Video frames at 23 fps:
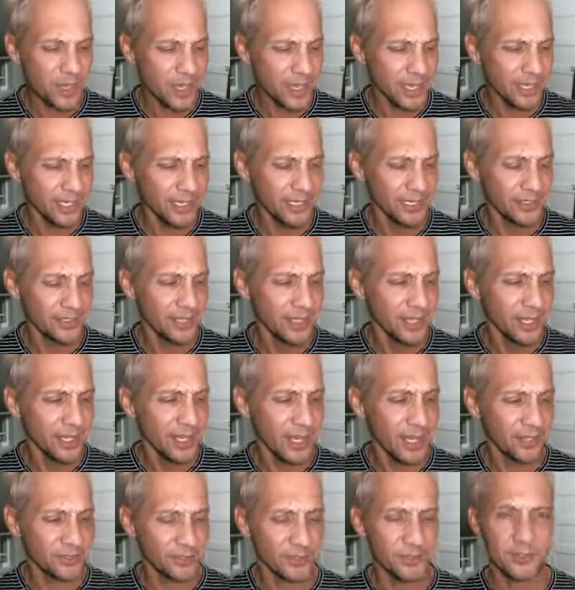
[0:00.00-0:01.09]
And
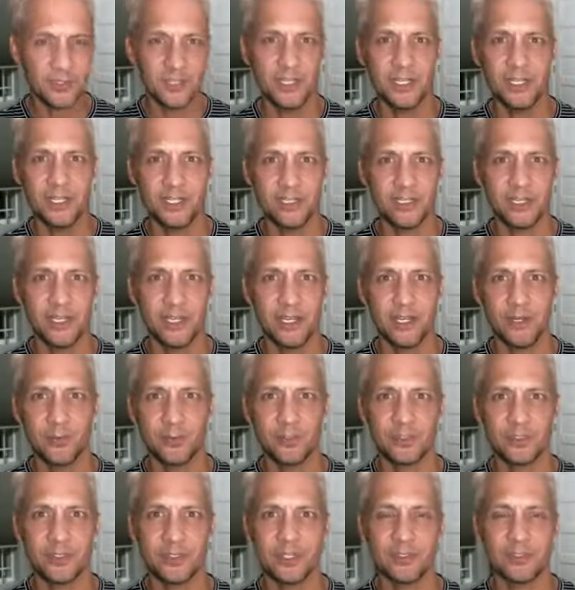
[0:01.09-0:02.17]
as I was sitting today, I
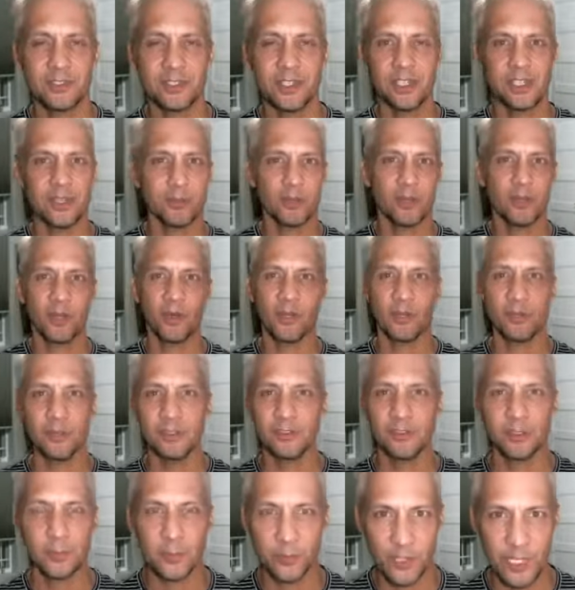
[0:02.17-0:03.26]
was just thinking about all the
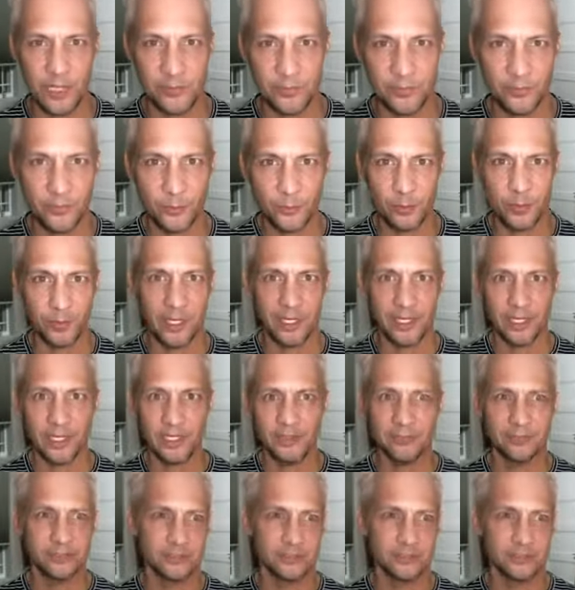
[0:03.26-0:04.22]
things I'm grateful for in my life.